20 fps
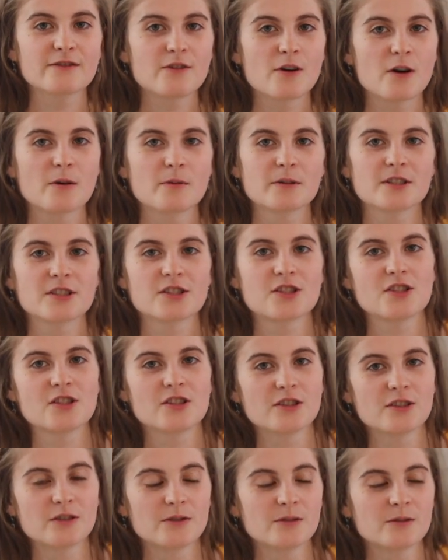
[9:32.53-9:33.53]
forward
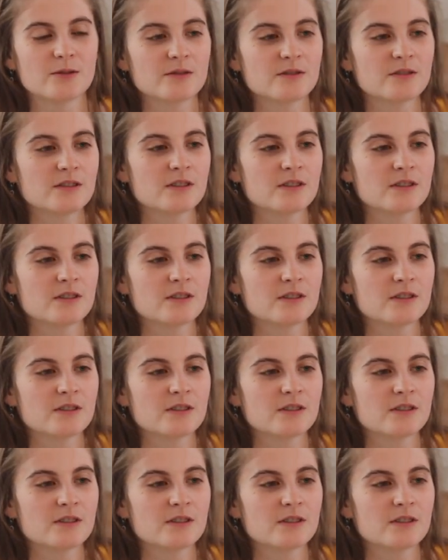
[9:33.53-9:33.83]
to